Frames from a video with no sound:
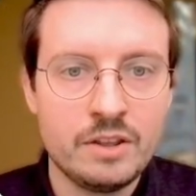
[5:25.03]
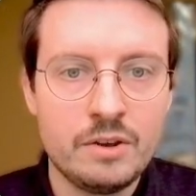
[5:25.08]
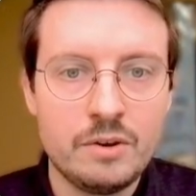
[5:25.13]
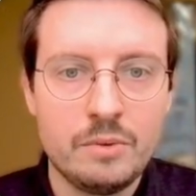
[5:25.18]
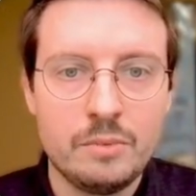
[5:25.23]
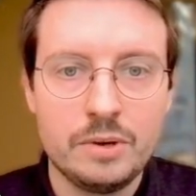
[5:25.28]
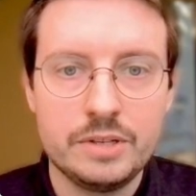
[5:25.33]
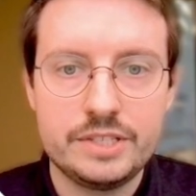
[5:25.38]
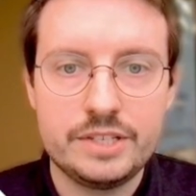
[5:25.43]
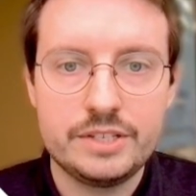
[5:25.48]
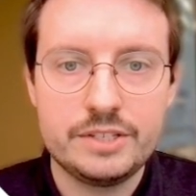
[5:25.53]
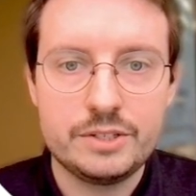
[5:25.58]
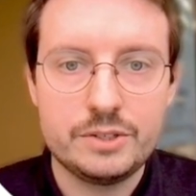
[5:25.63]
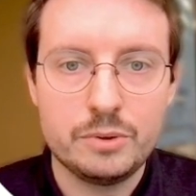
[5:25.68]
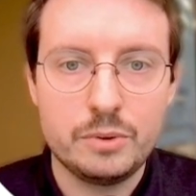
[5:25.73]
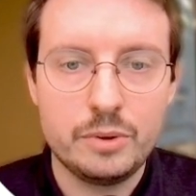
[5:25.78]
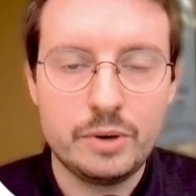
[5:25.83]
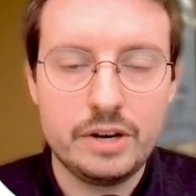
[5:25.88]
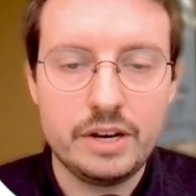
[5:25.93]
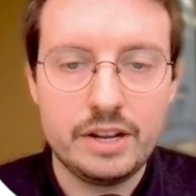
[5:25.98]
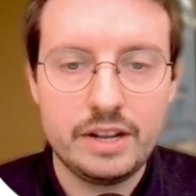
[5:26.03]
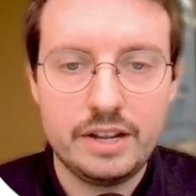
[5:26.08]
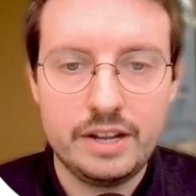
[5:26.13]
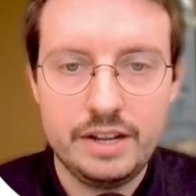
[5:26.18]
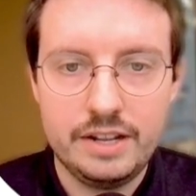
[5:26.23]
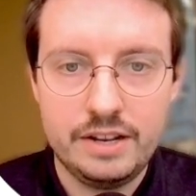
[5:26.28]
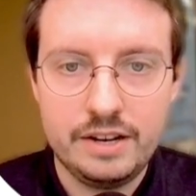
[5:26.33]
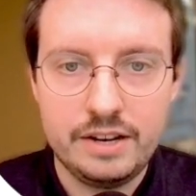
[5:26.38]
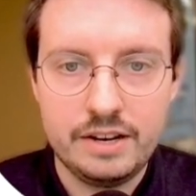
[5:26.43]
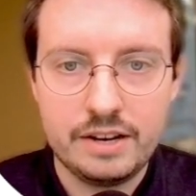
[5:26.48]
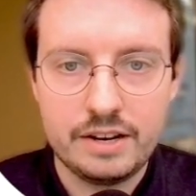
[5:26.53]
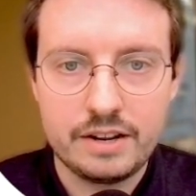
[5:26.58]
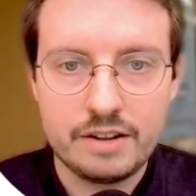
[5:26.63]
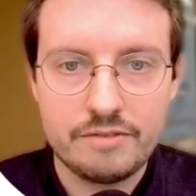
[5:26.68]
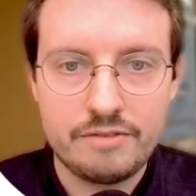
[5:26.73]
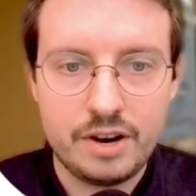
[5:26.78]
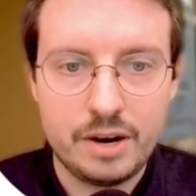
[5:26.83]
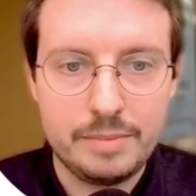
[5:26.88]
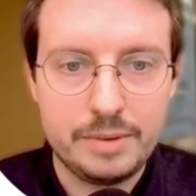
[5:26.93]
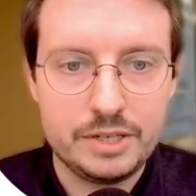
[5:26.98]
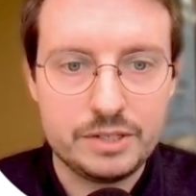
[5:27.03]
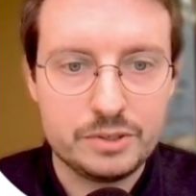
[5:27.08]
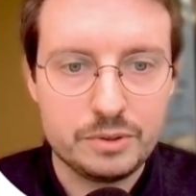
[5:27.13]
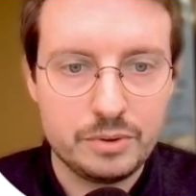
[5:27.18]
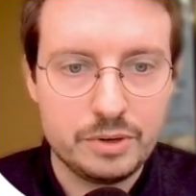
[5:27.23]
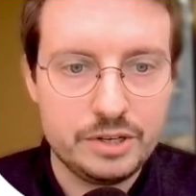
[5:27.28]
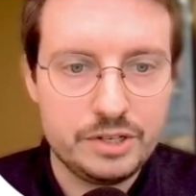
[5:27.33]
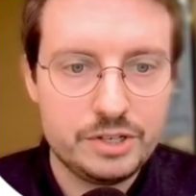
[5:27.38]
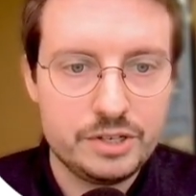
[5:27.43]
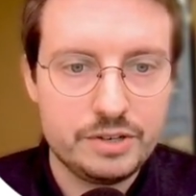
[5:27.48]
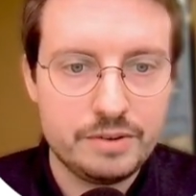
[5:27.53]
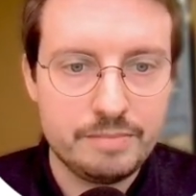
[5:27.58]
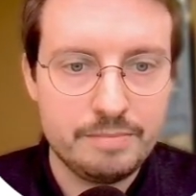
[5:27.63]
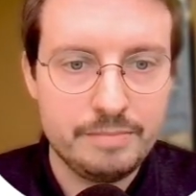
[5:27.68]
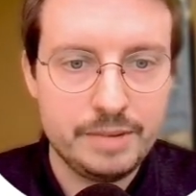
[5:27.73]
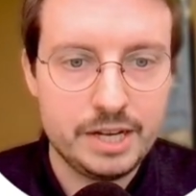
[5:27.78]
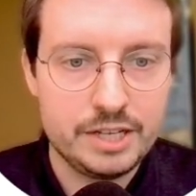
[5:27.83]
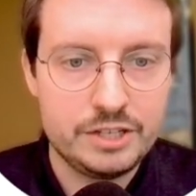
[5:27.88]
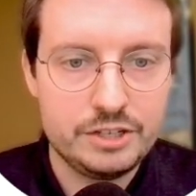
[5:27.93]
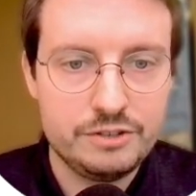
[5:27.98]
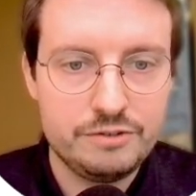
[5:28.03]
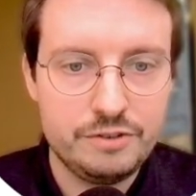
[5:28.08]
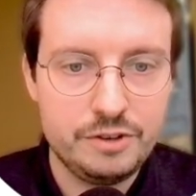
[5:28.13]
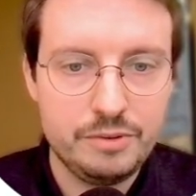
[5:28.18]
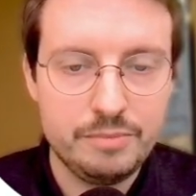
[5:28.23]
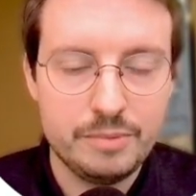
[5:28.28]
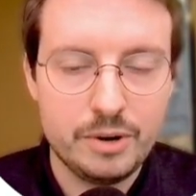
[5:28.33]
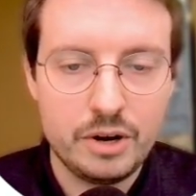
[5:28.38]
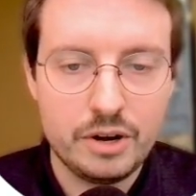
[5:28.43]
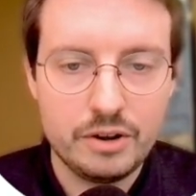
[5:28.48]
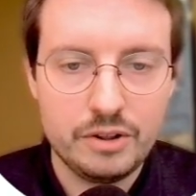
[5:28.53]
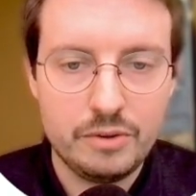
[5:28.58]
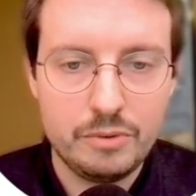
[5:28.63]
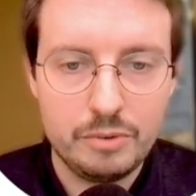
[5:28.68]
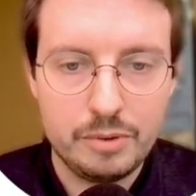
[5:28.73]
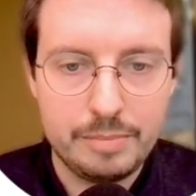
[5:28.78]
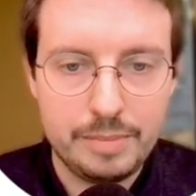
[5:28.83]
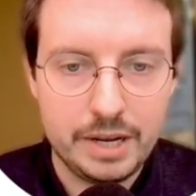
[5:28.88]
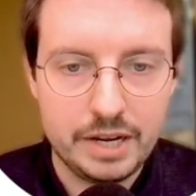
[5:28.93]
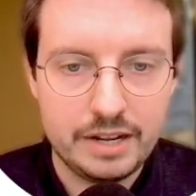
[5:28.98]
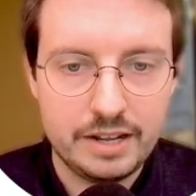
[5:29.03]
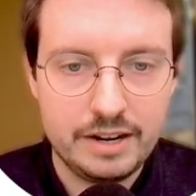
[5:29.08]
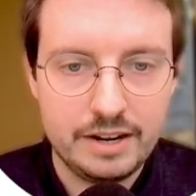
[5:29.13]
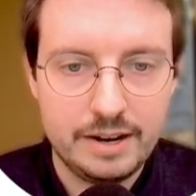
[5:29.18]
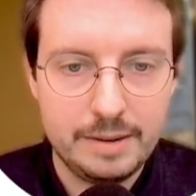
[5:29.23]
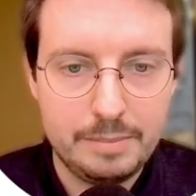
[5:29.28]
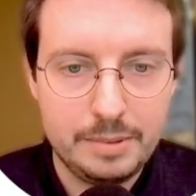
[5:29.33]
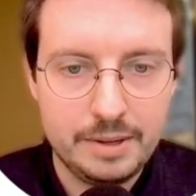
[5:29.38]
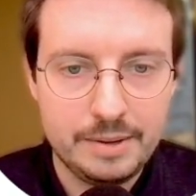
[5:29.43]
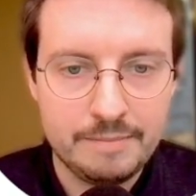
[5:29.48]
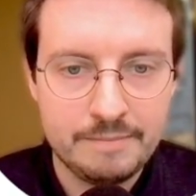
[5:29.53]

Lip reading: Once it's stored in Firebase storage, message view model will pick it up